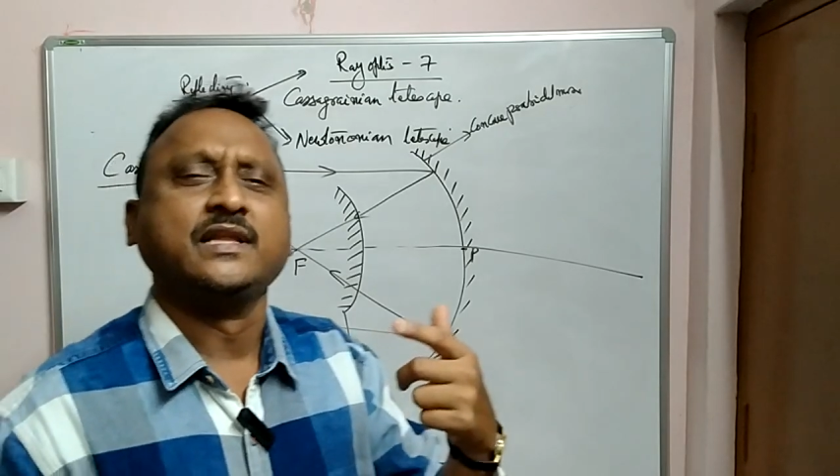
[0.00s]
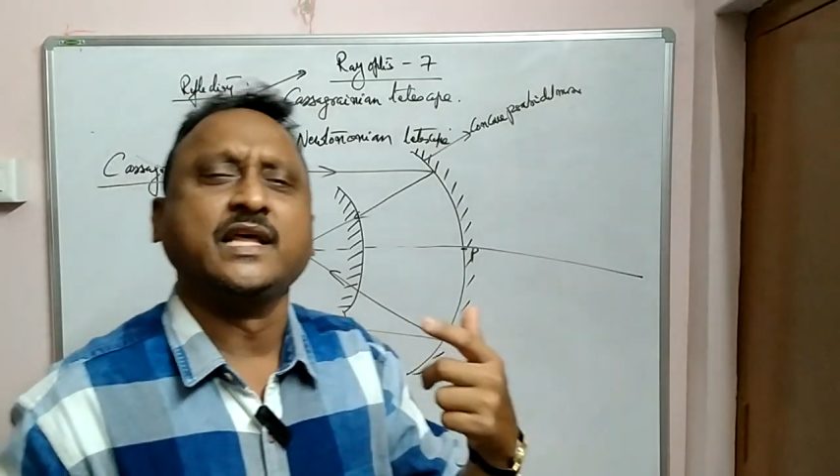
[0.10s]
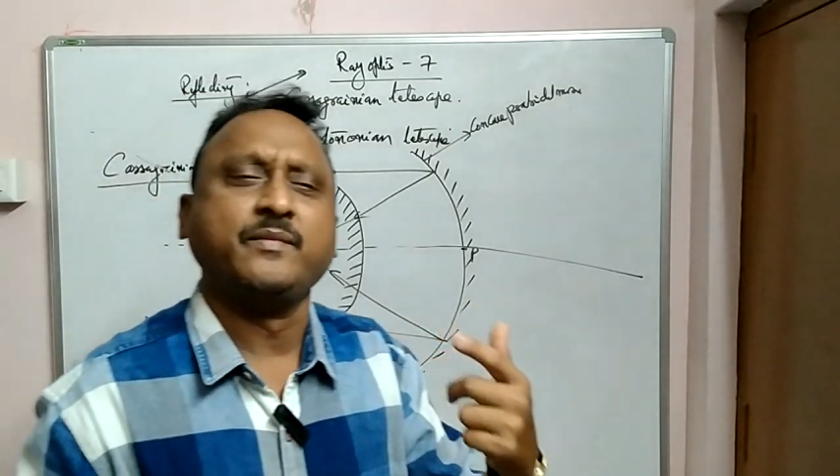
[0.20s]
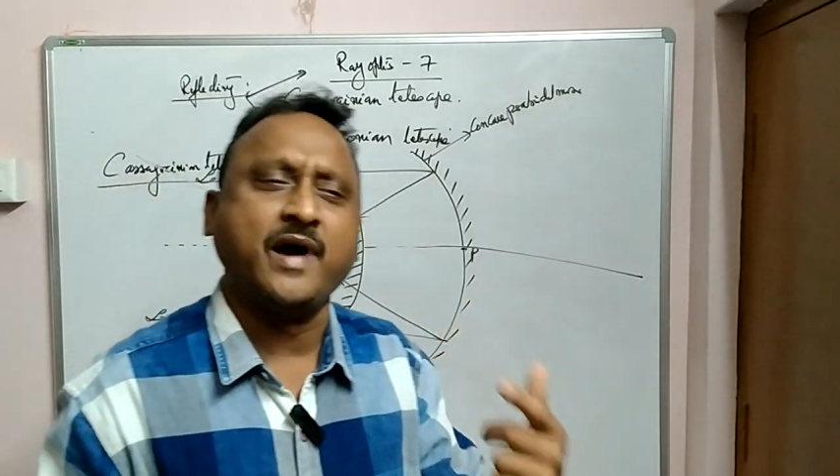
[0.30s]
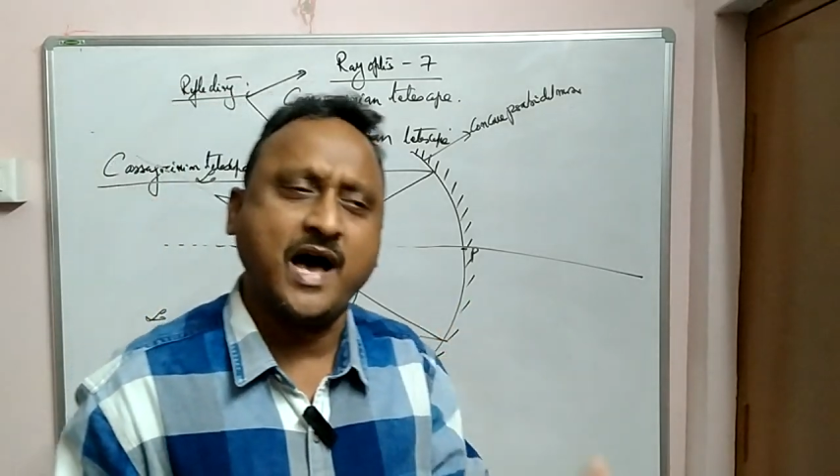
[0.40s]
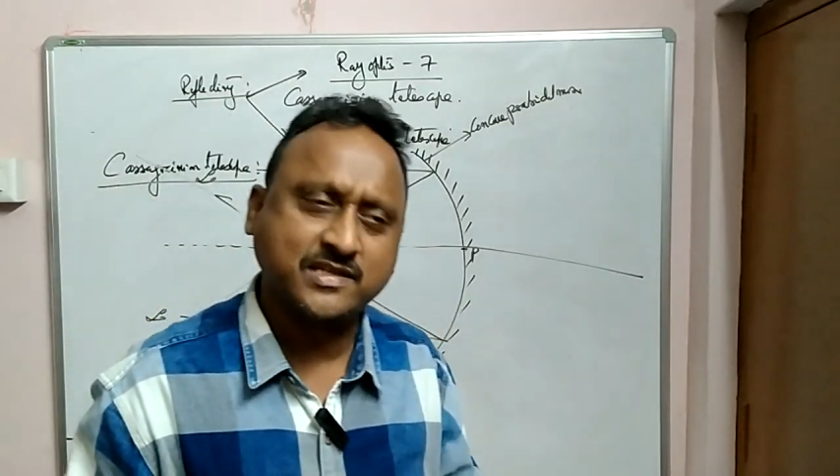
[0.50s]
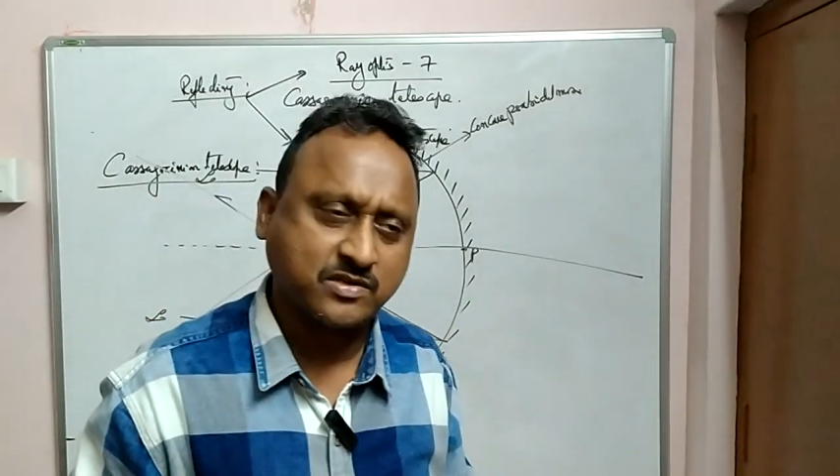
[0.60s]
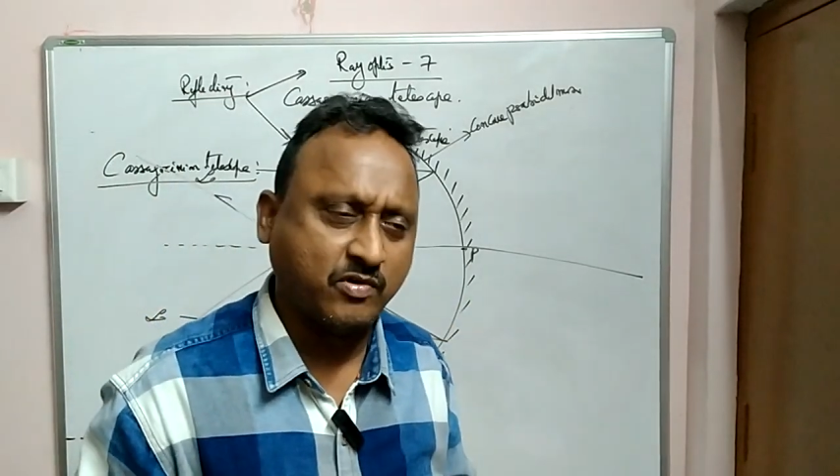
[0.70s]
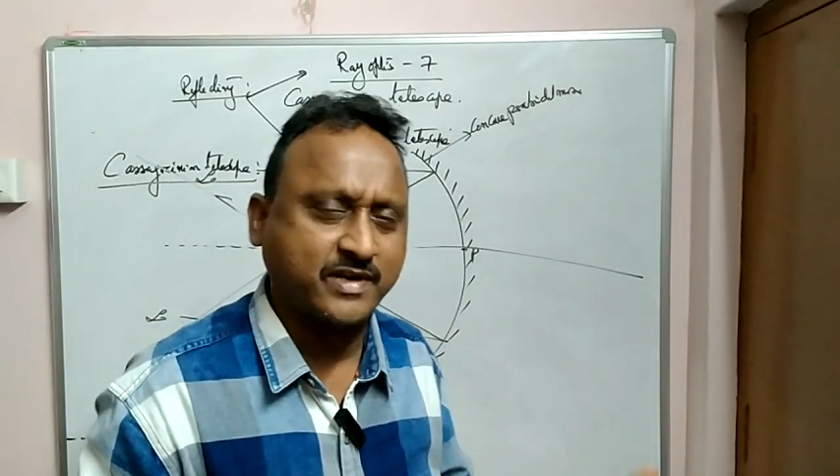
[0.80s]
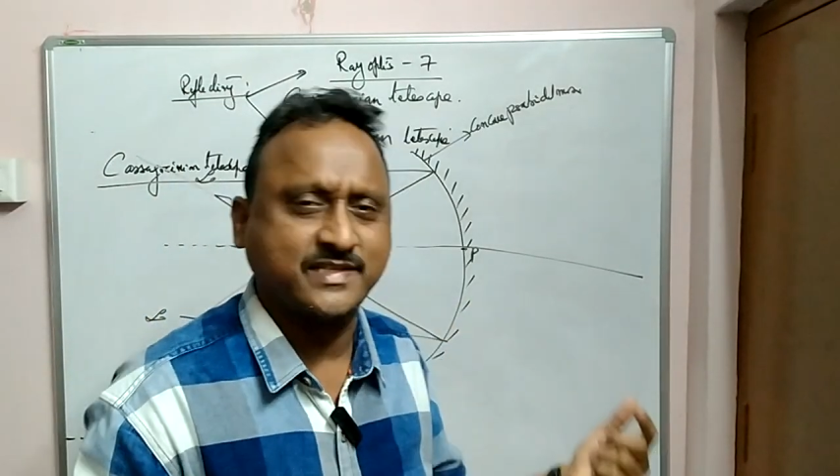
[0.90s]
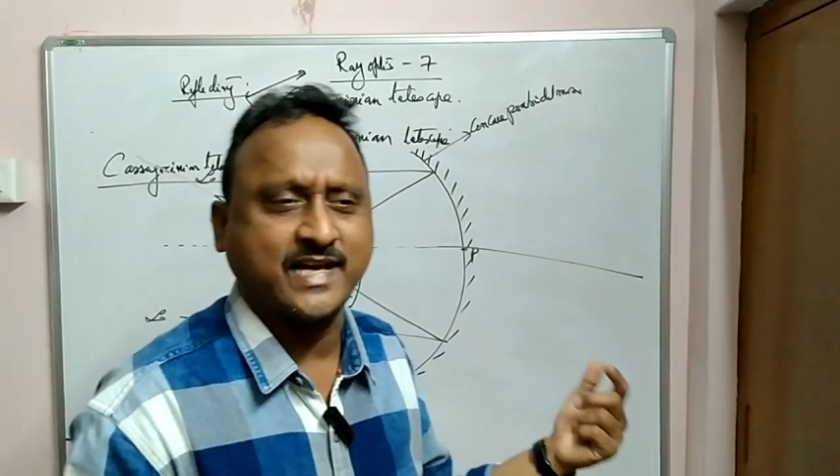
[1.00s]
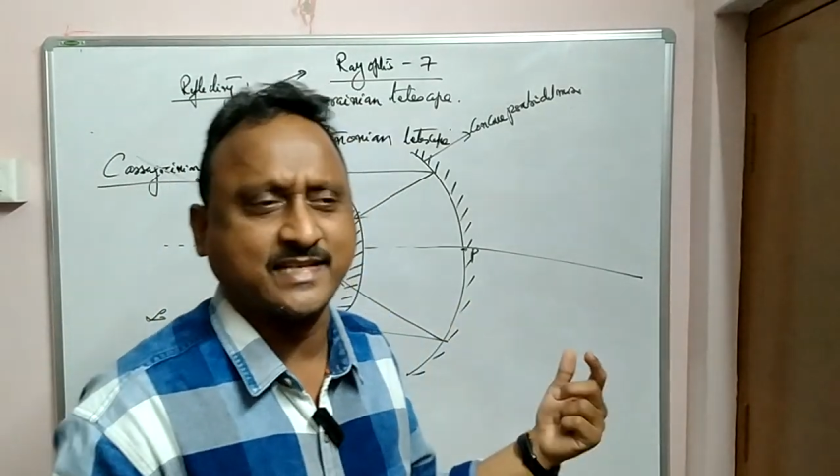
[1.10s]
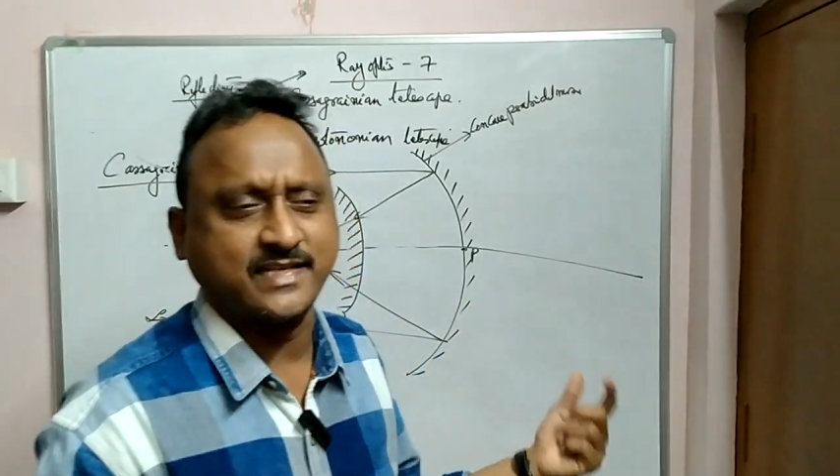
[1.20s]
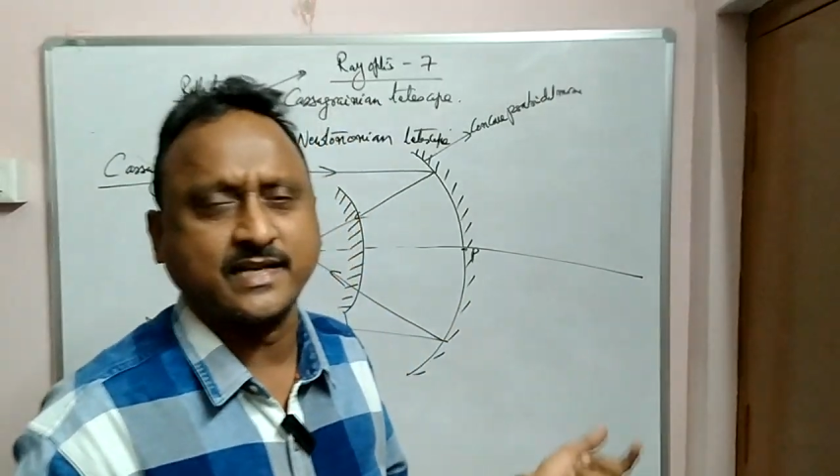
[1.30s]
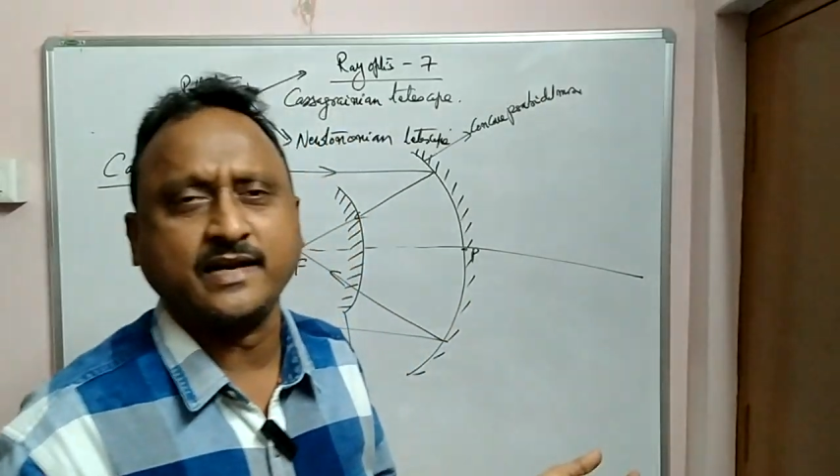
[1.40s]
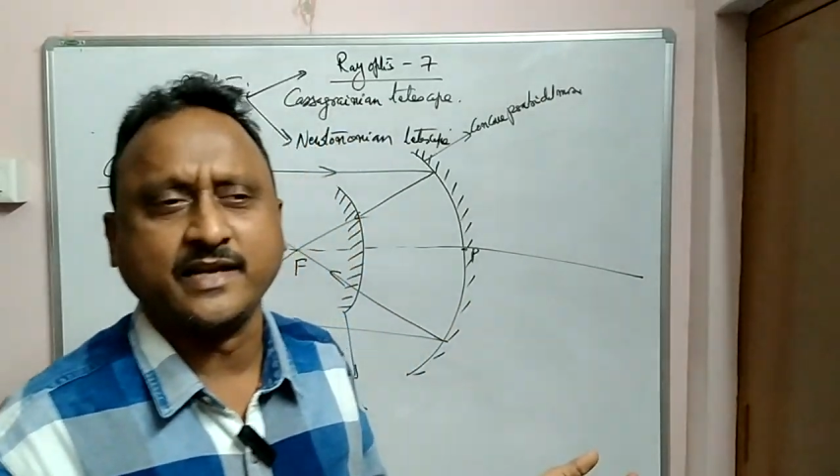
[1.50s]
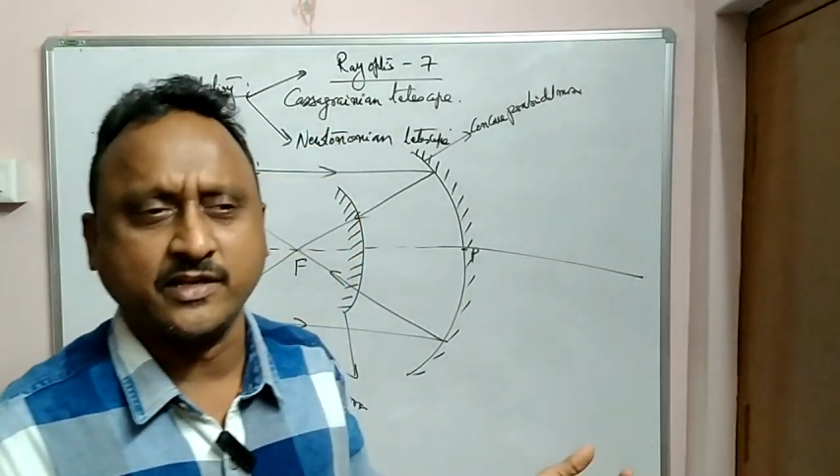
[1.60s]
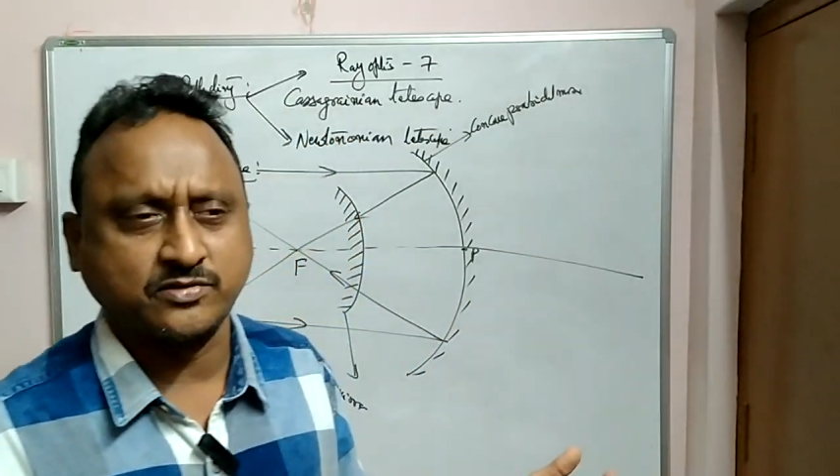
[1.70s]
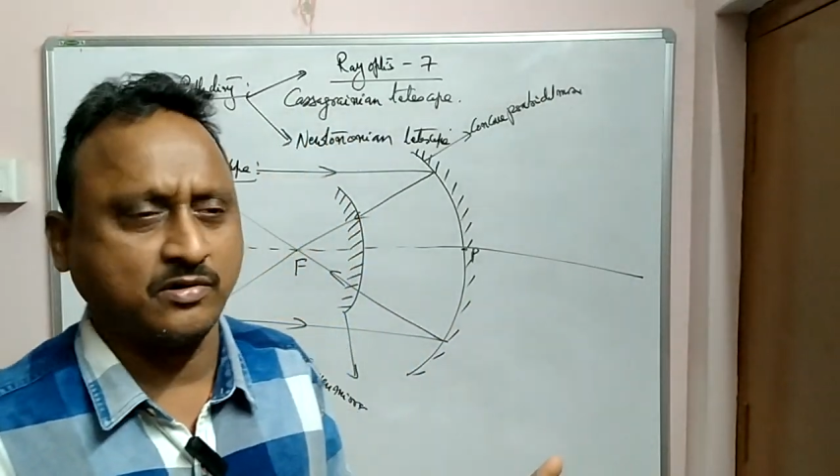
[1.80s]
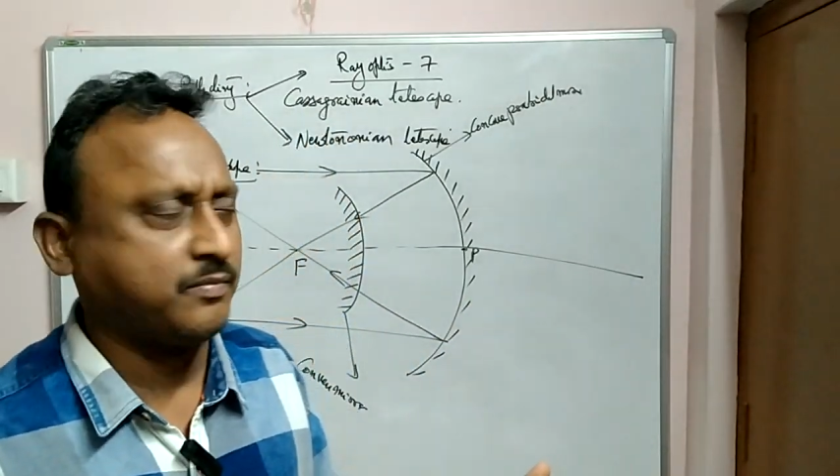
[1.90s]
they may ask what is a Cassegrain
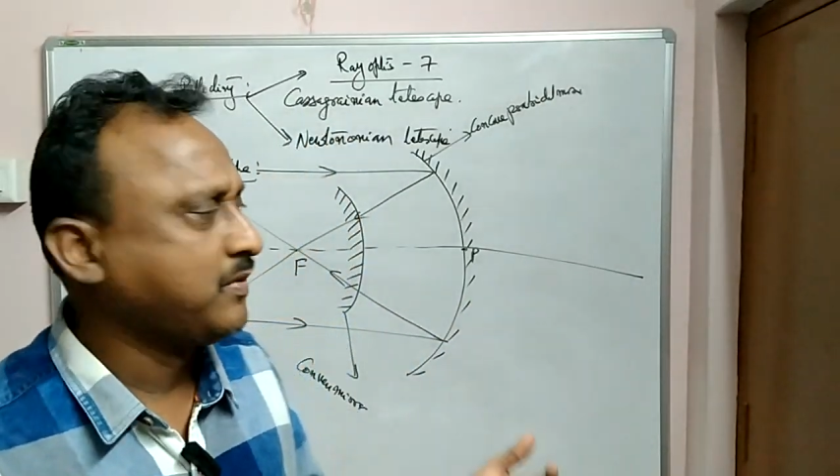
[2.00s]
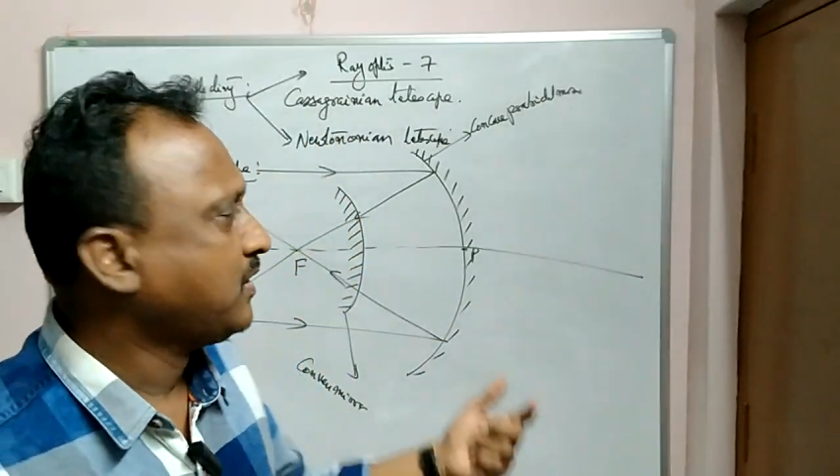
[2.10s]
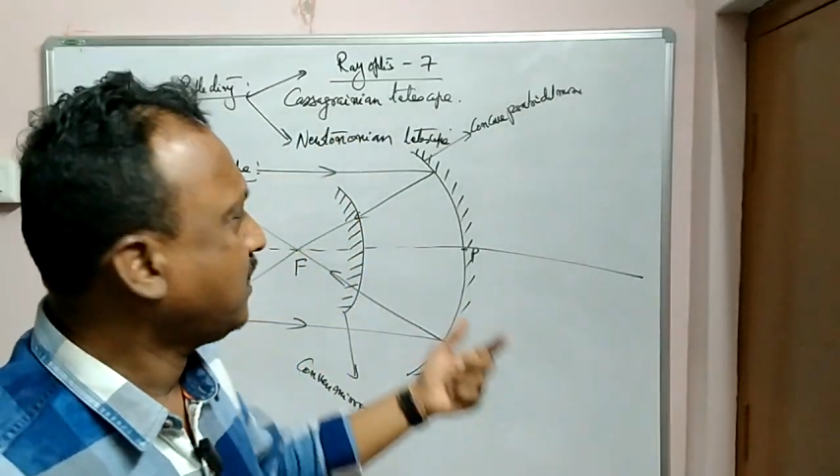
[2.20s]
telescope,